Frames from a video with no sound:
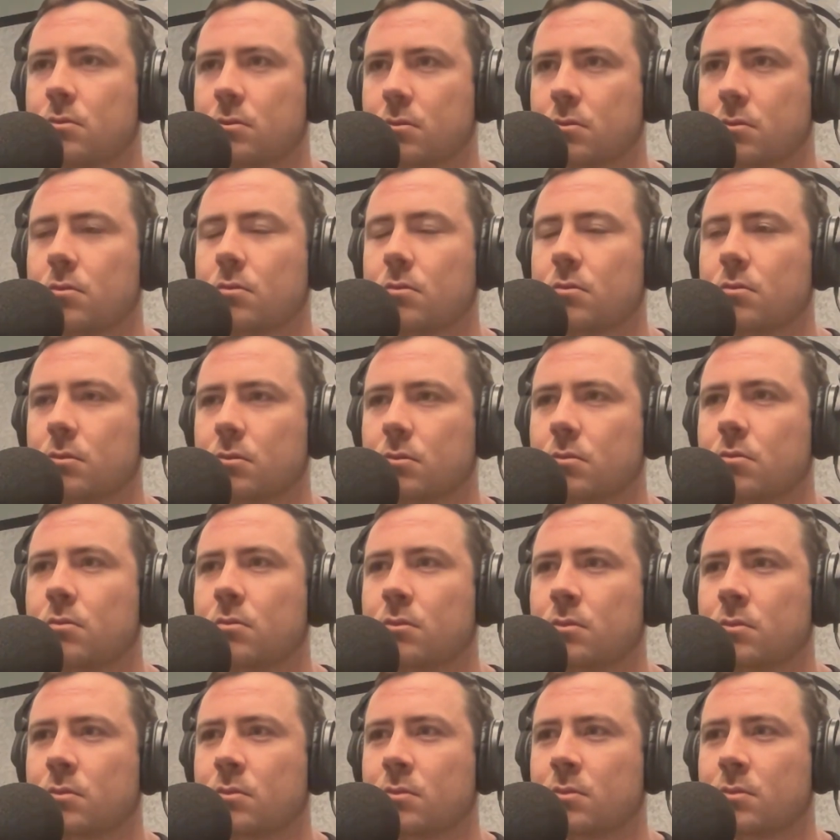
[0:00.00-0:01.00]
Mm.
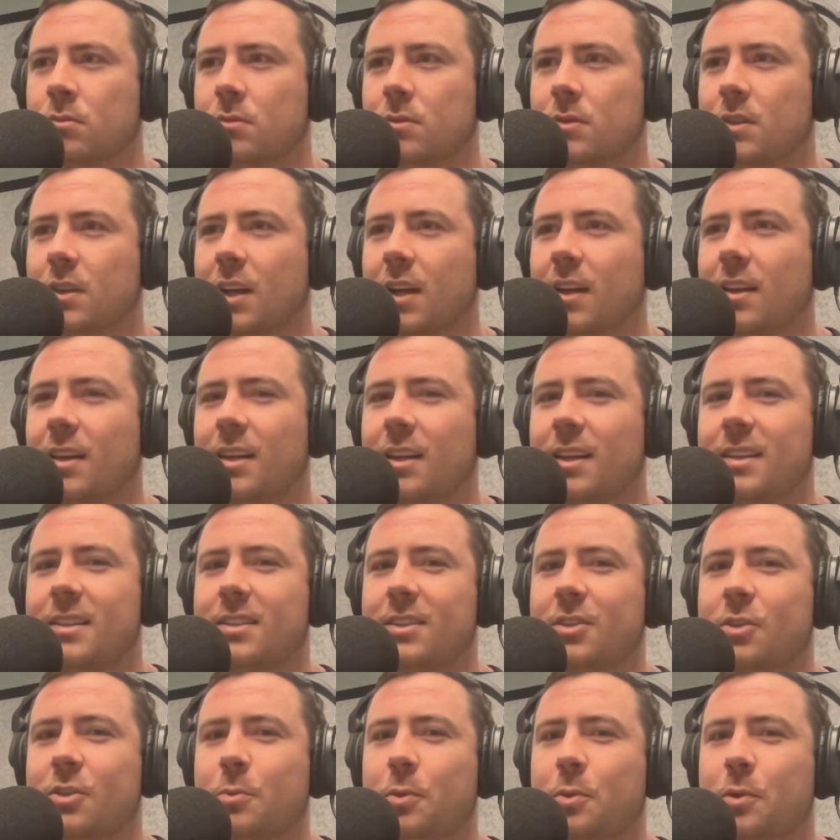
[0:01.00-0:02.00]
I think that's
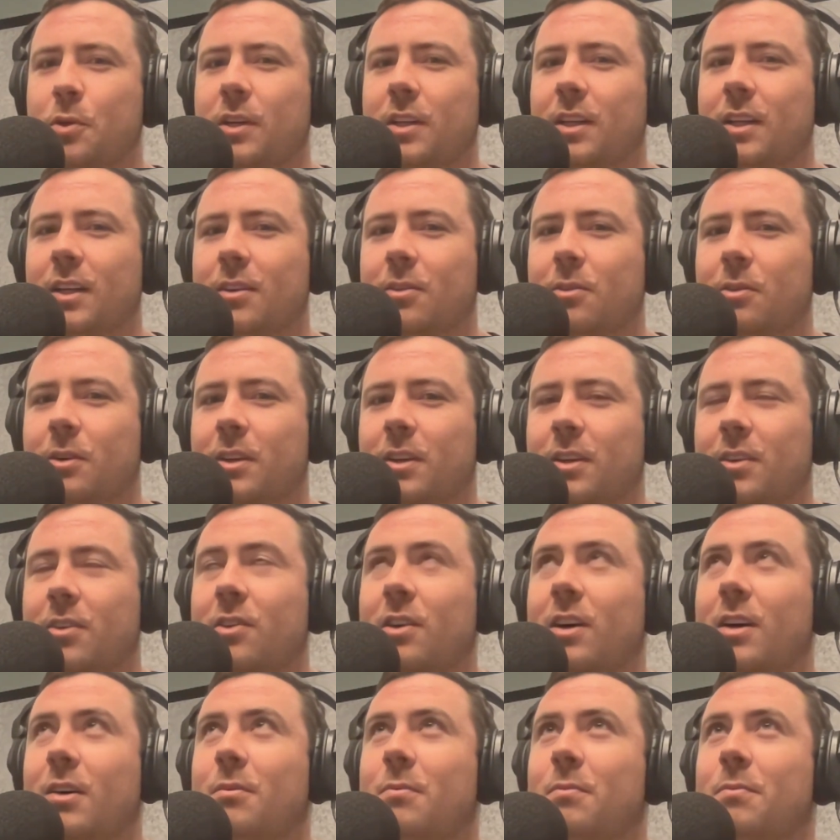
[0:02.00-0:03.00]
a good point. Like when
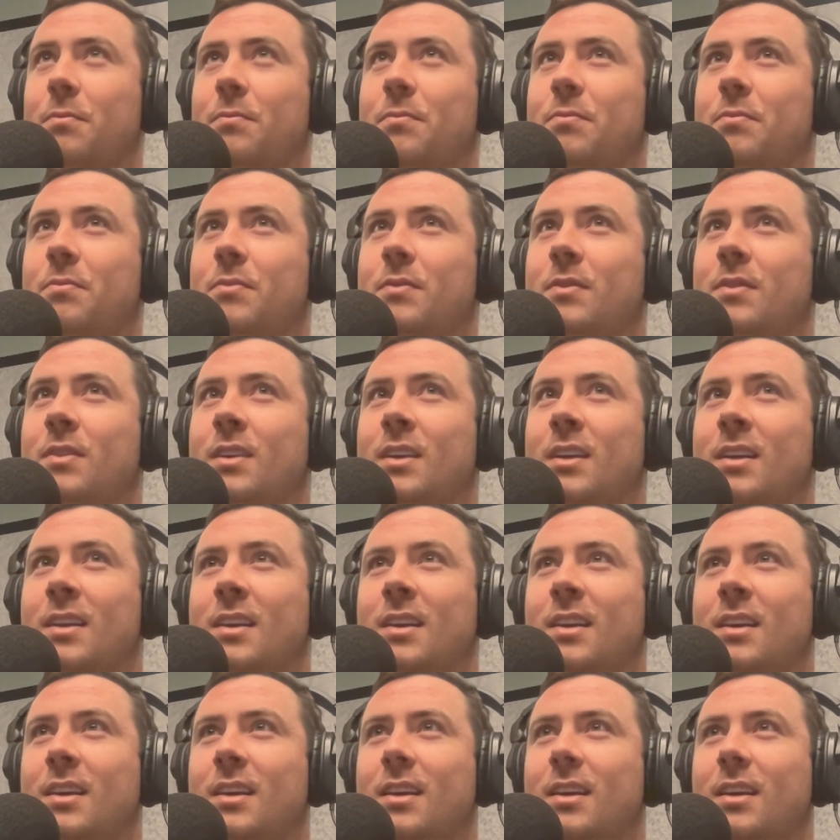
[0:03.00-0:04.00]
you, um,
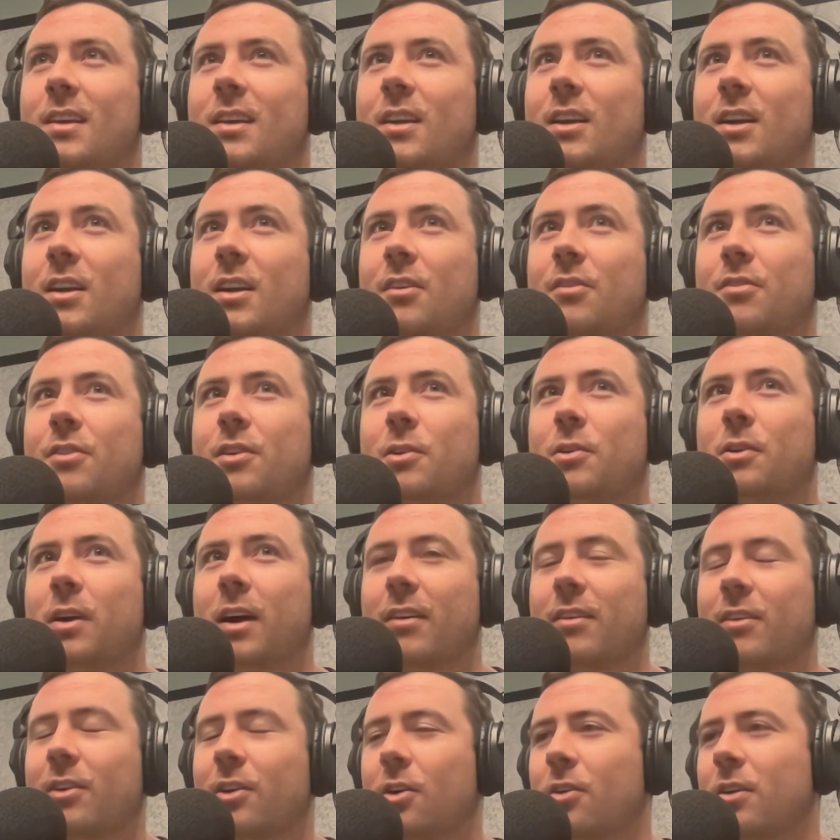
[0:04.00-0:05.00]
you know, if you
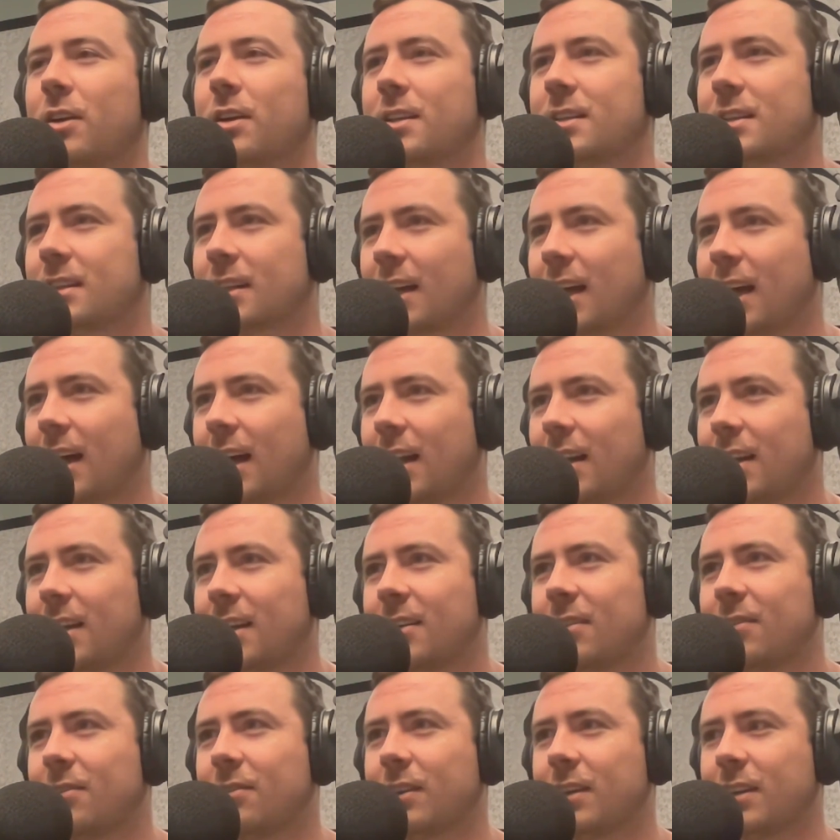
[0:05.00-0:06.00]
had gone into that
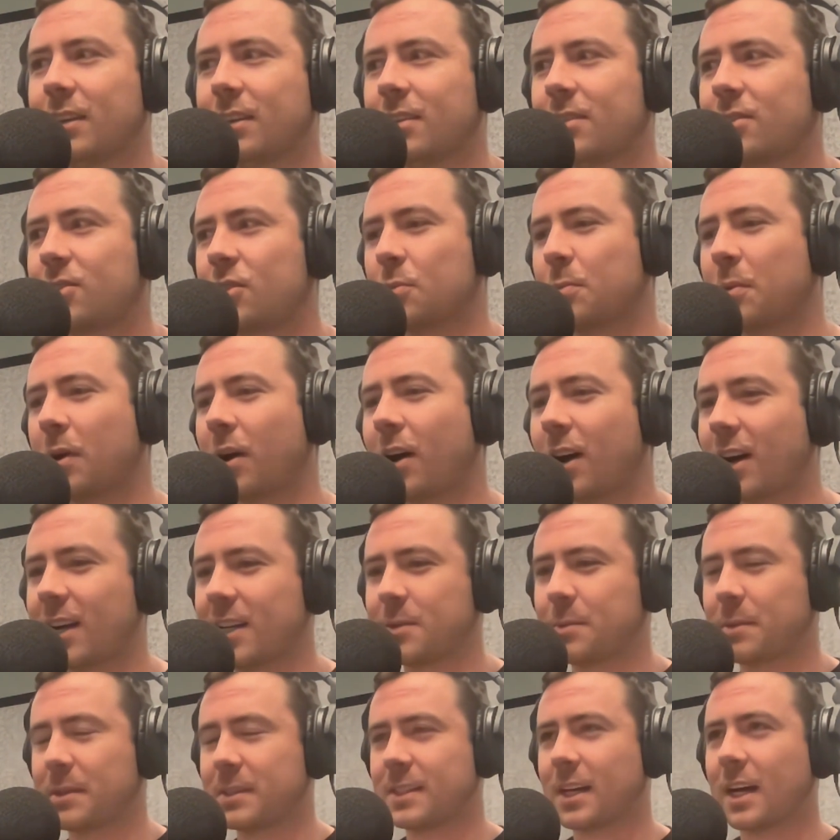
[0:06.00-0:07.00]
with super high
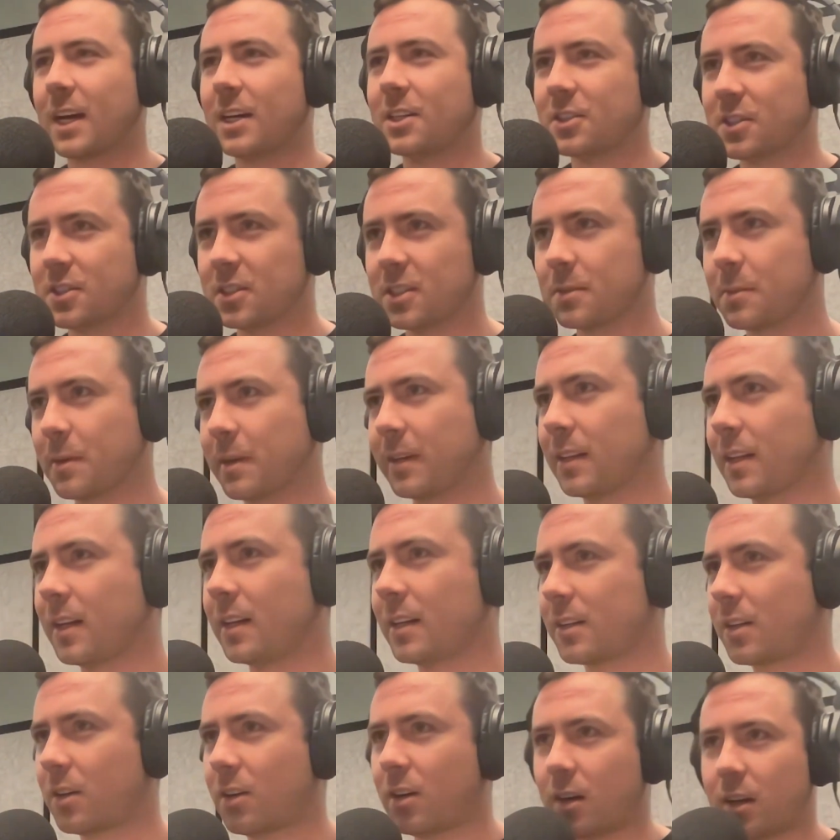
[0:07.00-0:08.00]
expectations, being
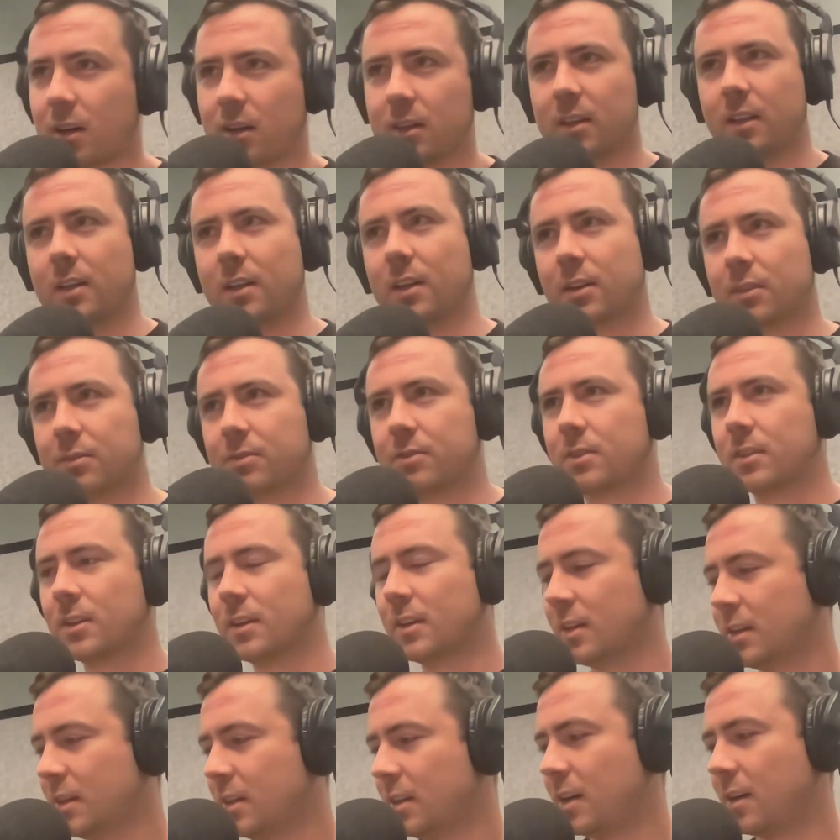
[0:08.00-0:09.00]
like, oh, you know, I've,
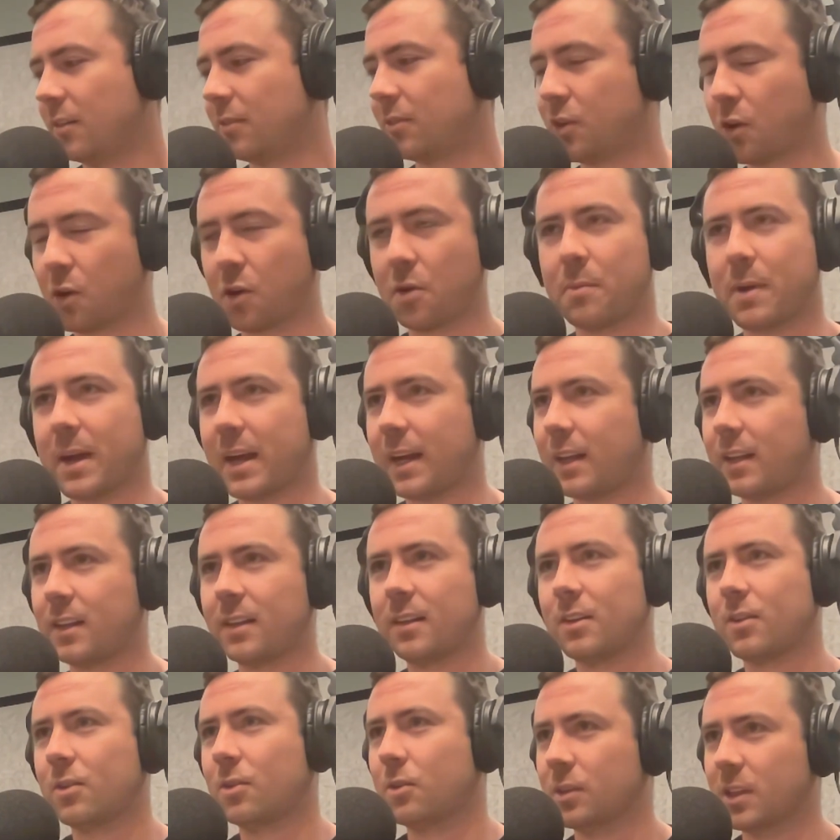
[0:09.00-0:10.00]
I've got to meet
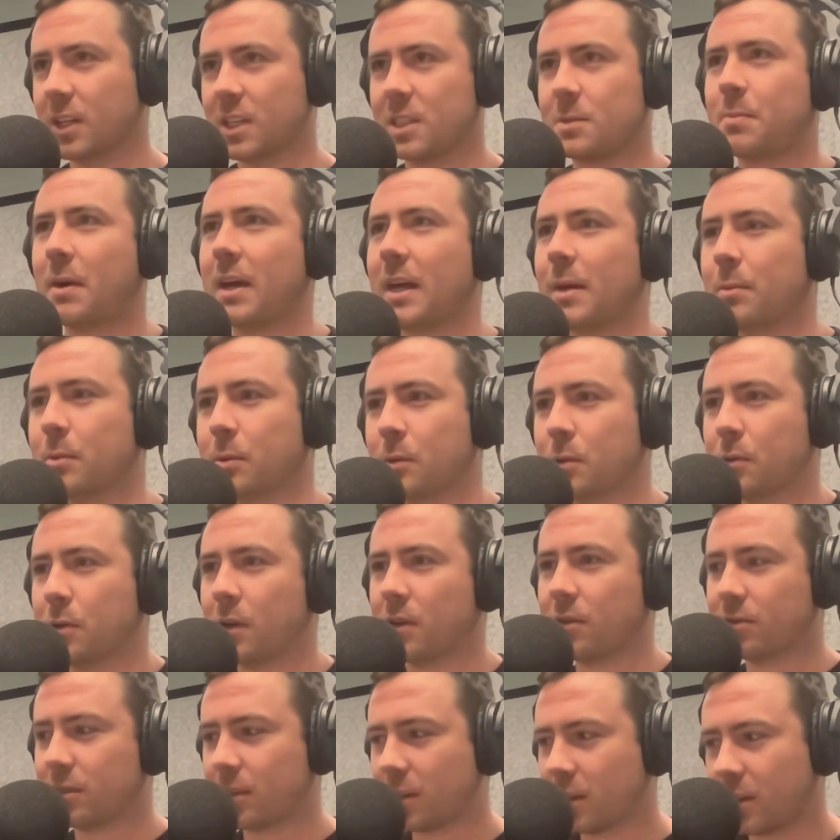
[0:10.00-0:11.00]
all these people,
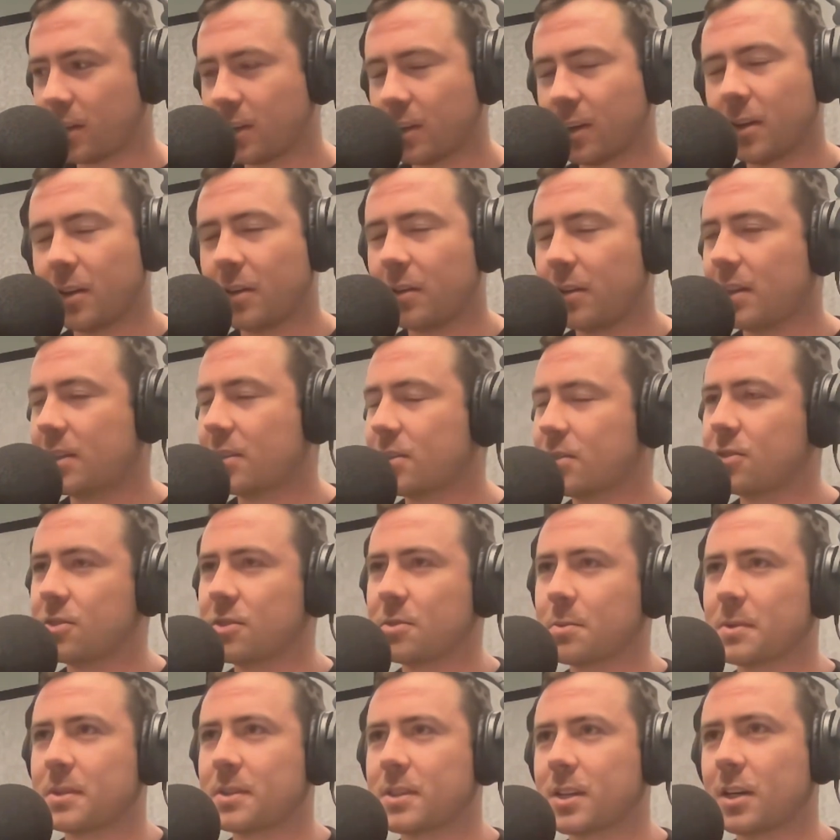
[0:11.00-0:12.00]
I've got to
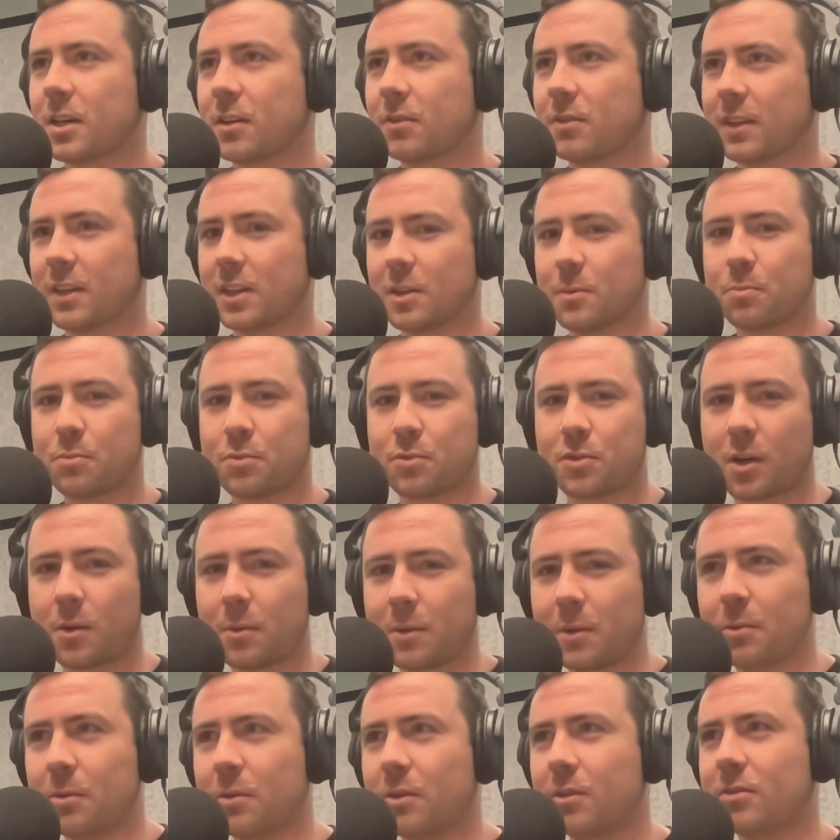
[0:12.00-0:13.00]
introduce myself, like you
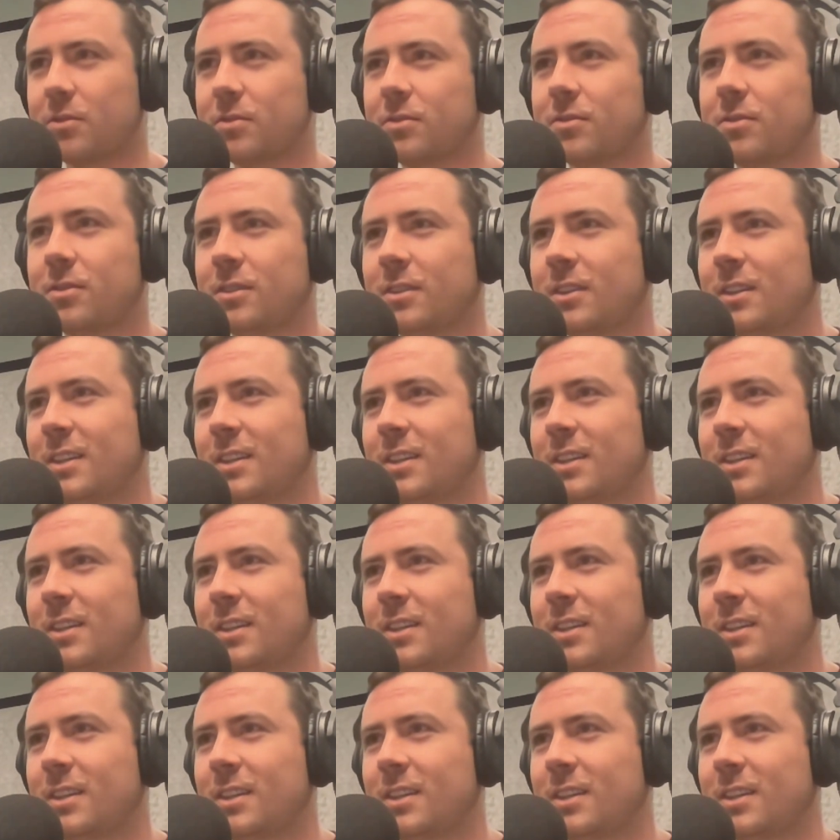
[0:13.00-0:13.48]
probably would have,